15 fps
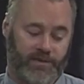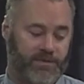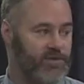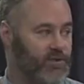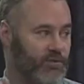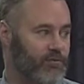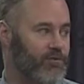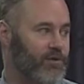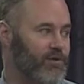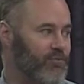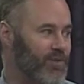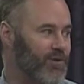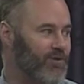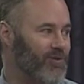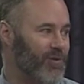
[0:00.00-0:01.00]
I still don't
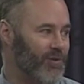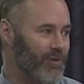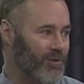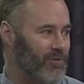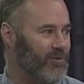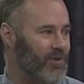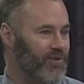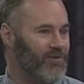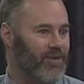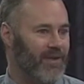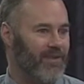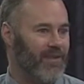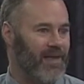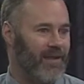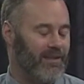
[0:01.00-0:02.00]
Facebook, so you know things
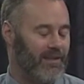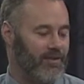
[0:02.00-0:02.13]
like that